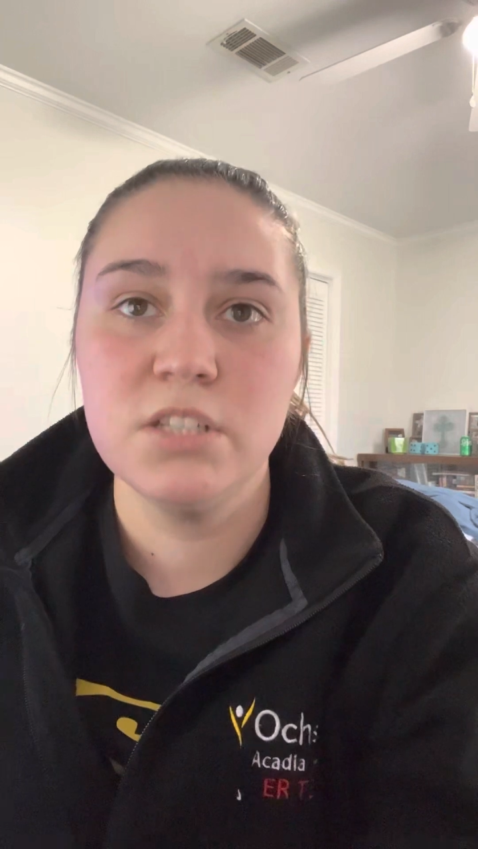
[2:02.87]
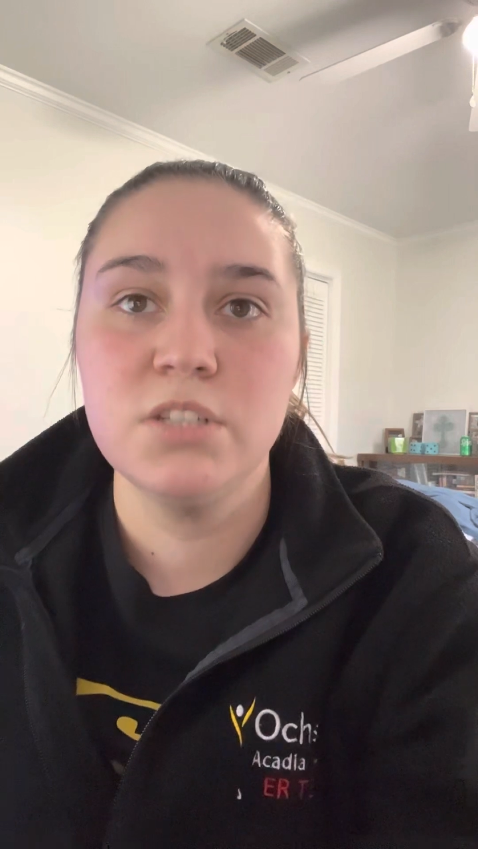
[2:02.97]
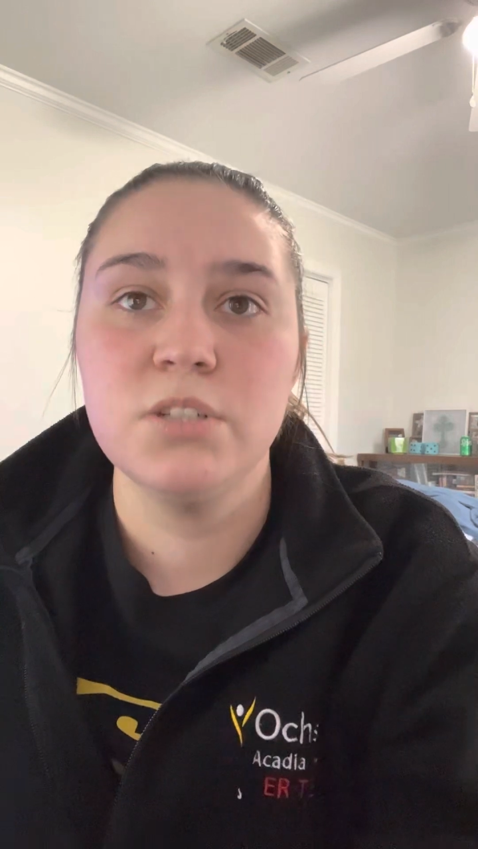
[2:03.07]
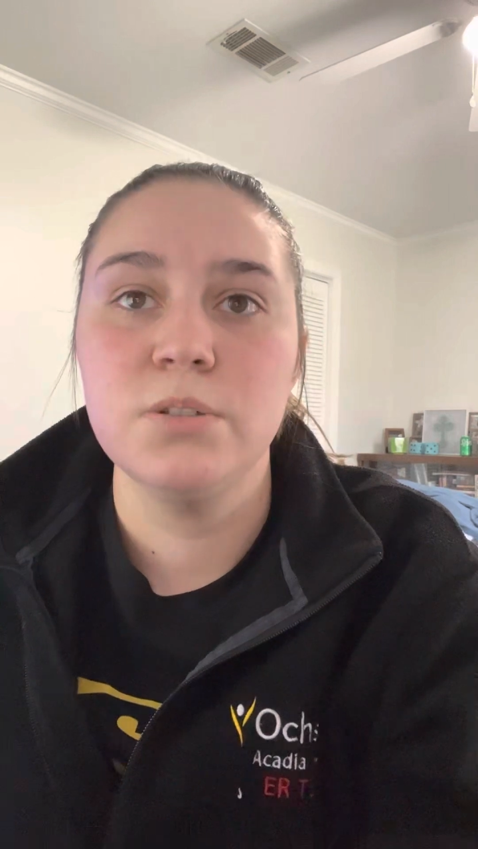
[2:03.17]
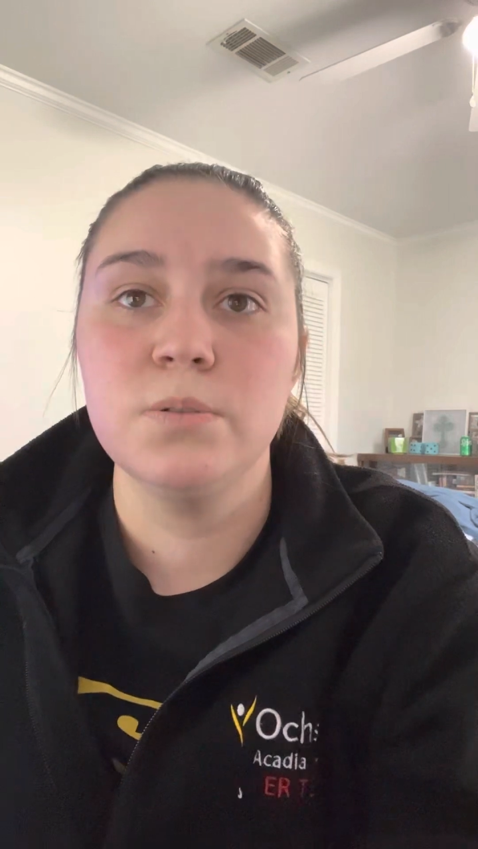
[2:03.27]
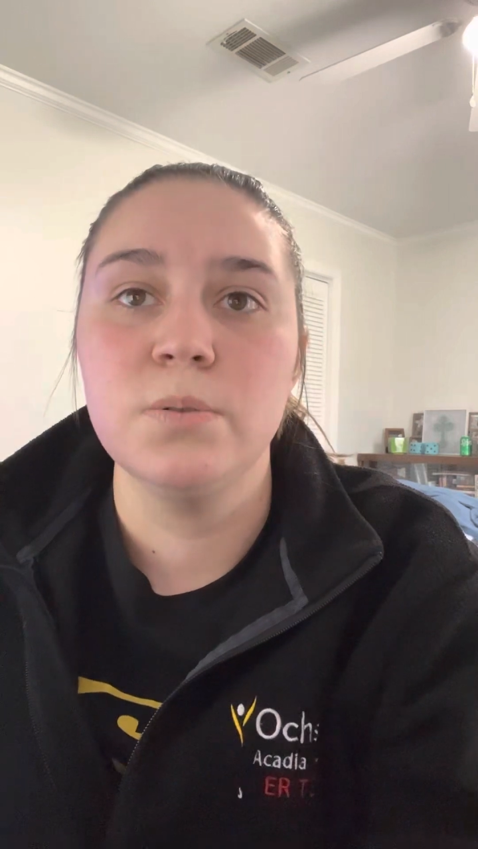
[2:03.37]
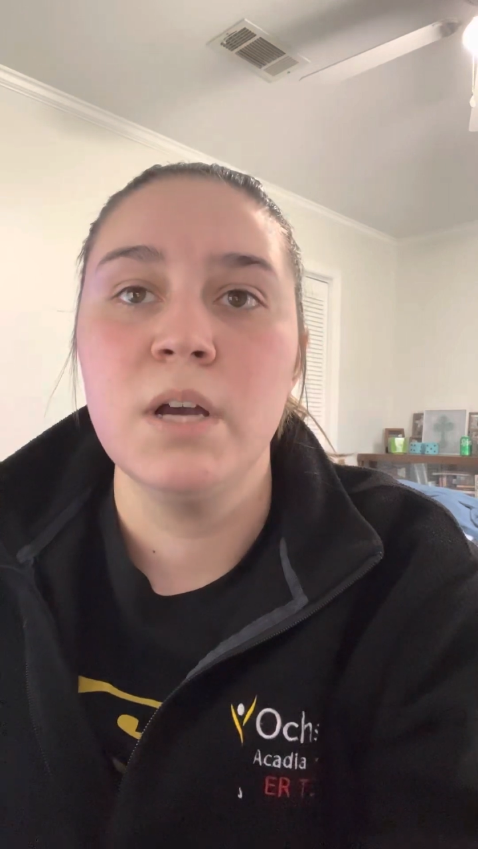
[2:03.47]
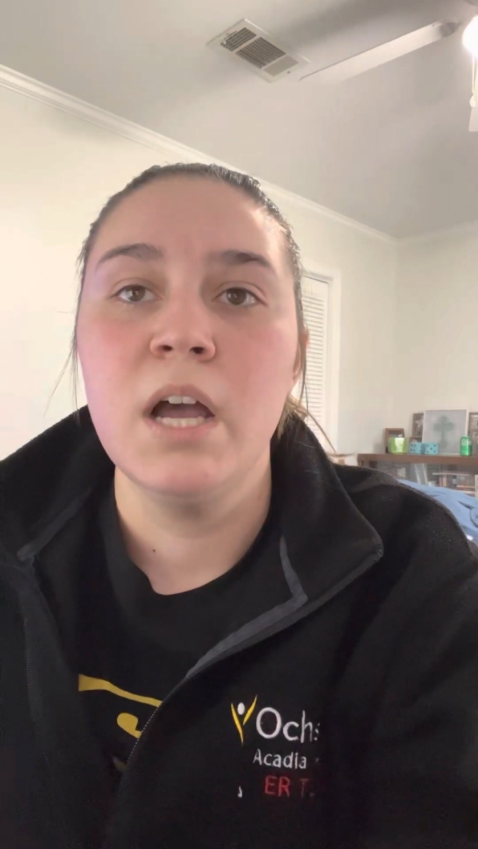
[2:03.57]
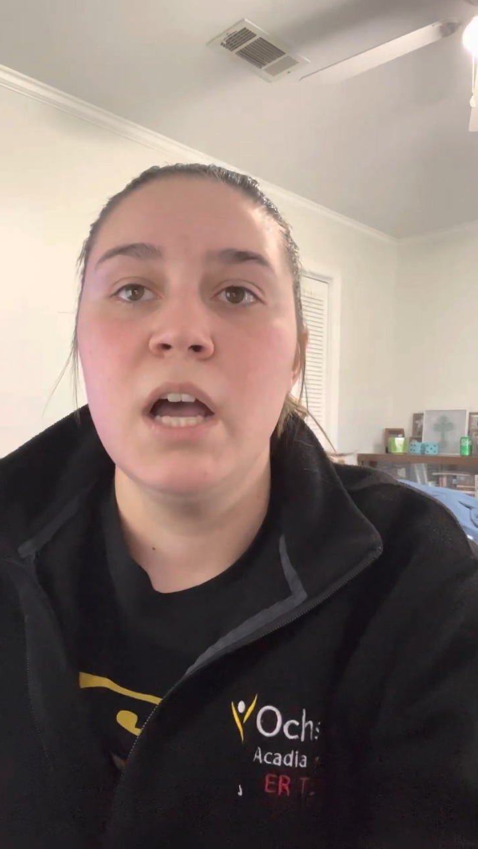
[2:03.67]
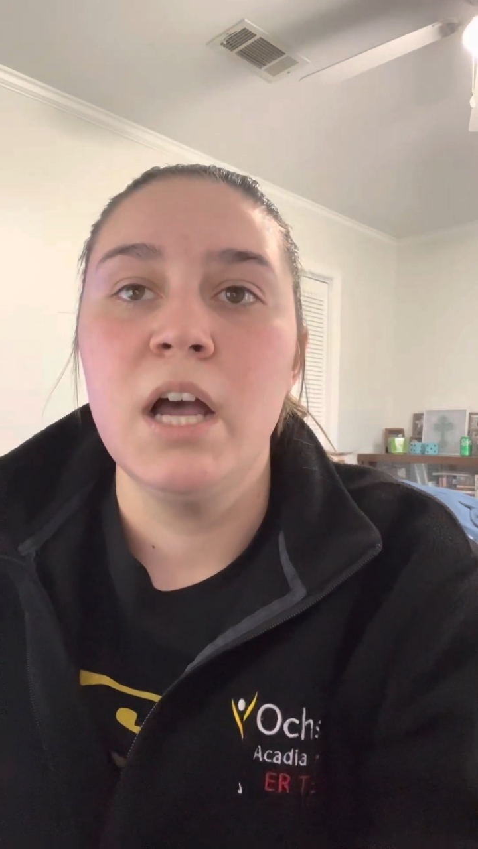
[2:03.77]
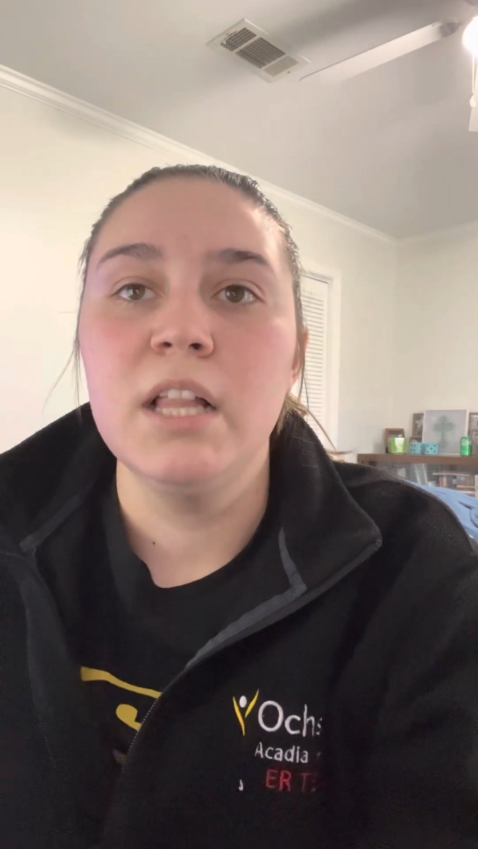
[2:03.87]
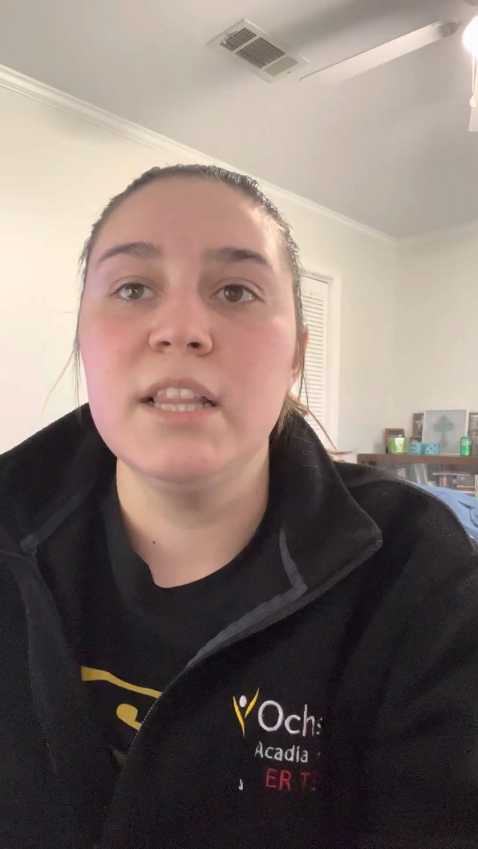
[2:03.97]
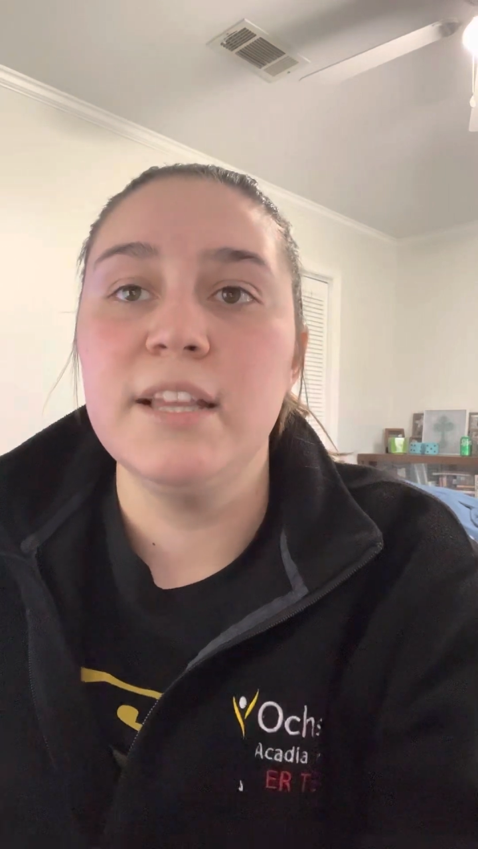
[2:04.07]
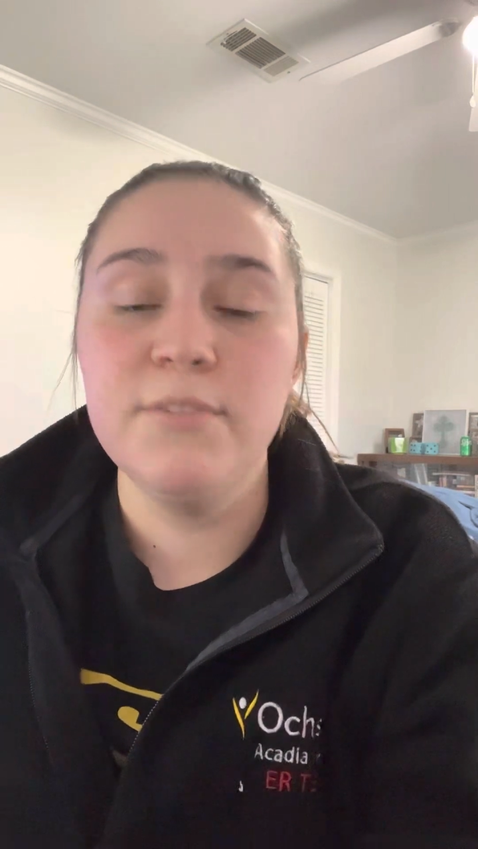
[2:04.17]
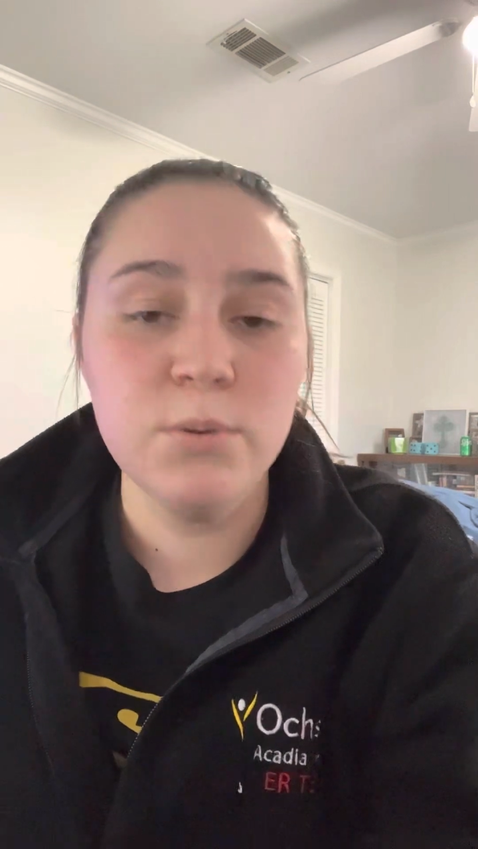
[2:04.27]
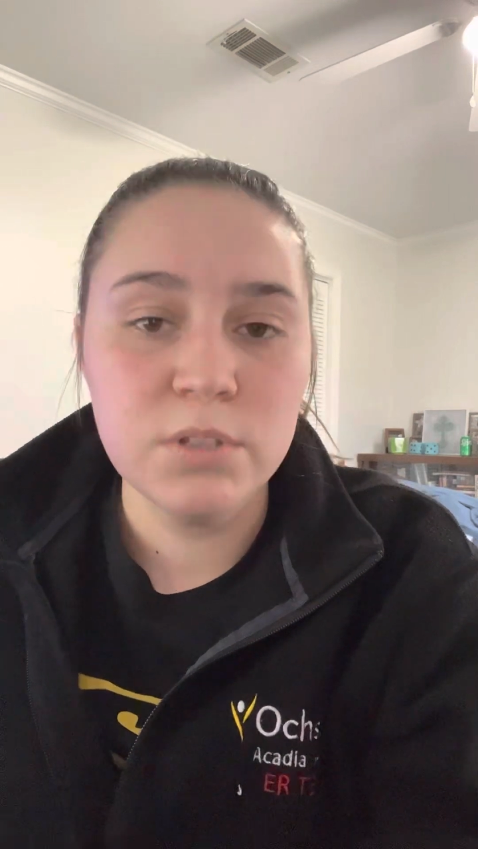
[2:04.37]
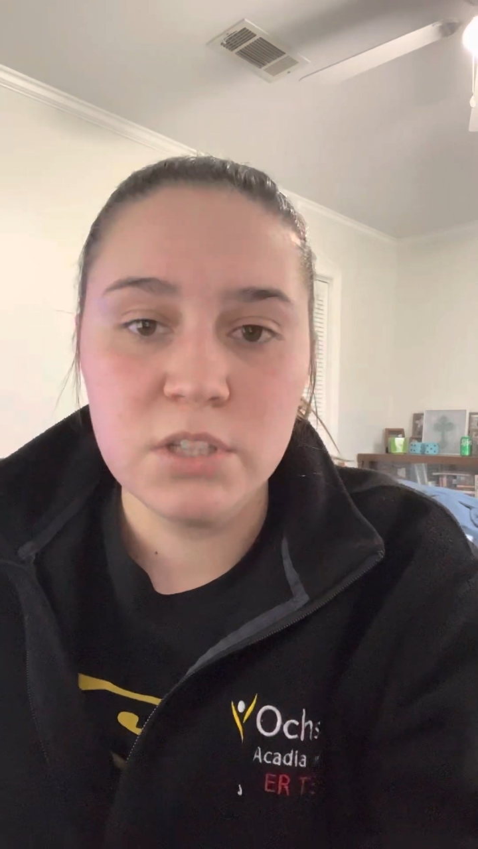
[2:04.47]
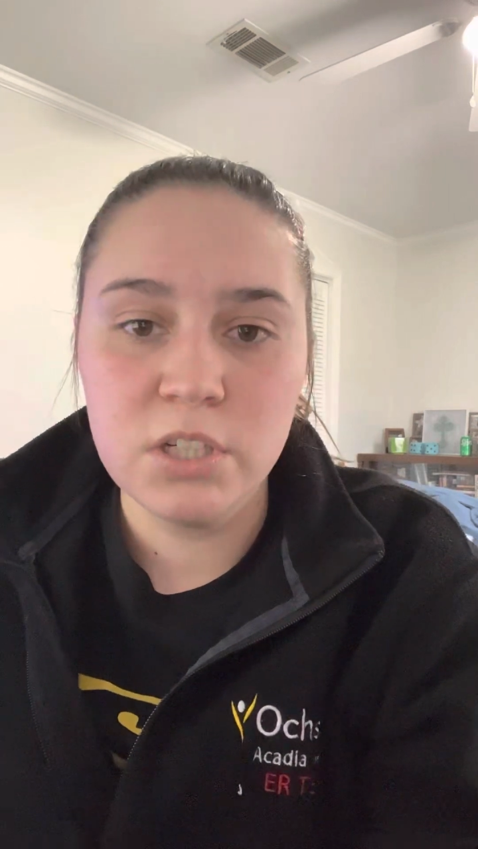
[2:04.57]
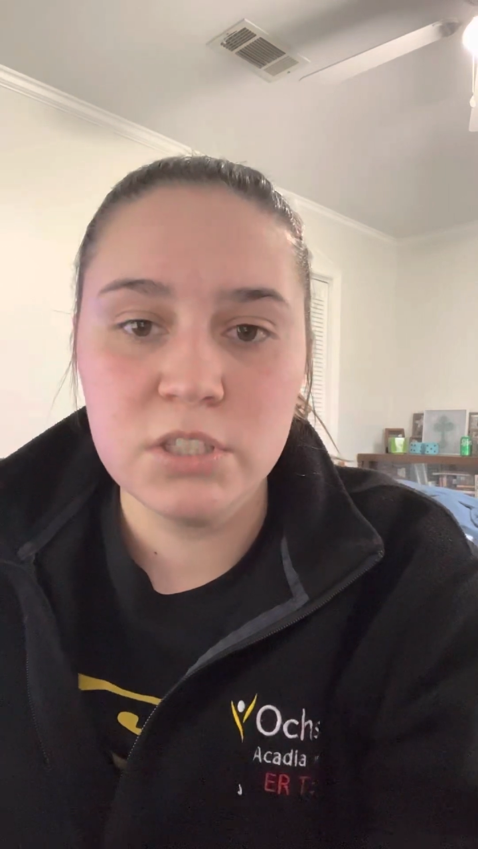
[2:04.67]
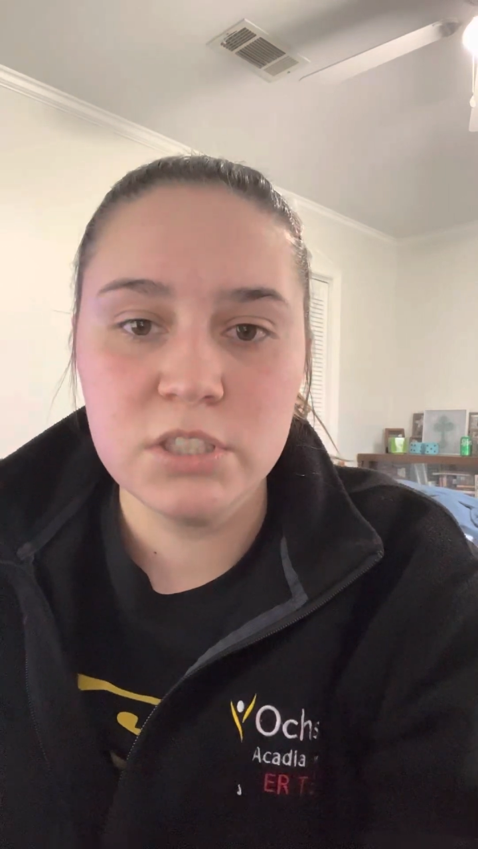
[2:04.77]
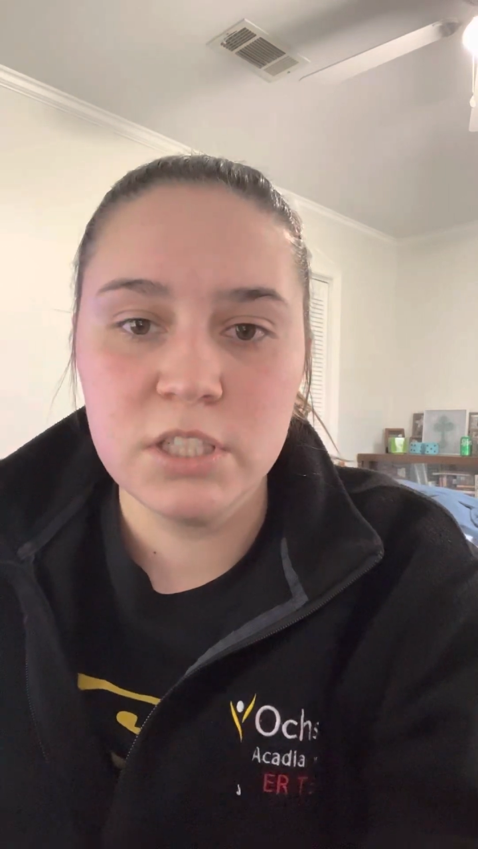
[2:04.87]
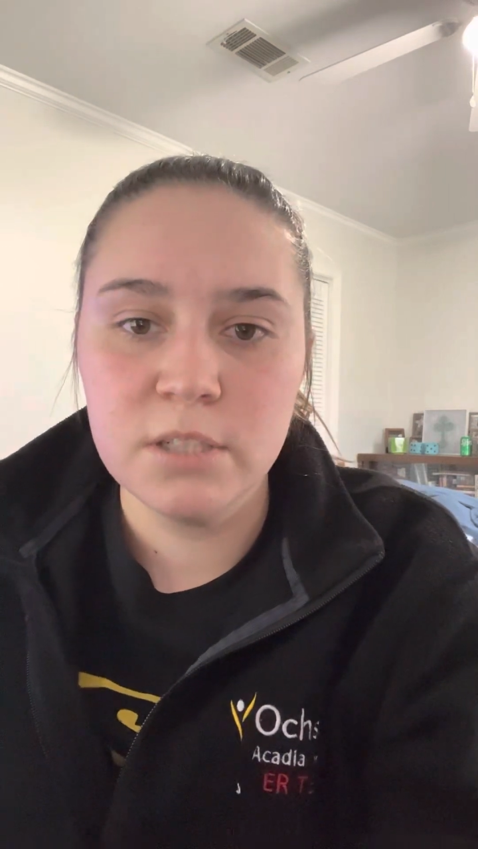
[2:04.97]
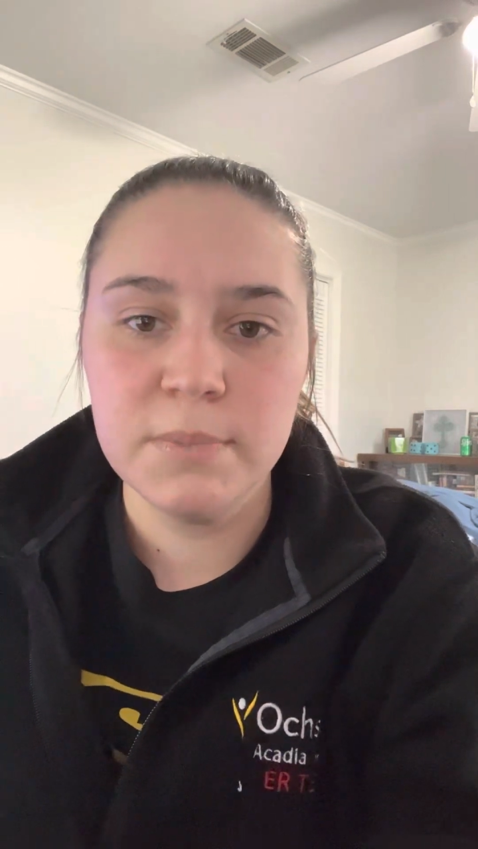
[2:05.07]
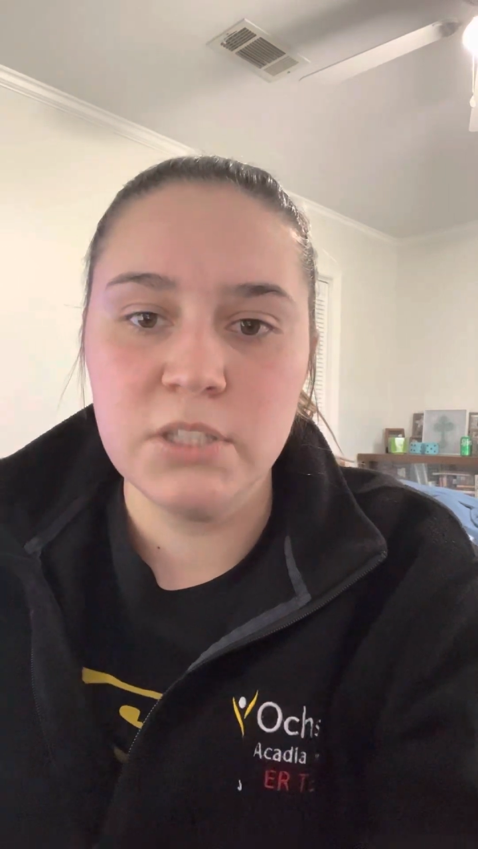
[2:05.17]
to living with a long-term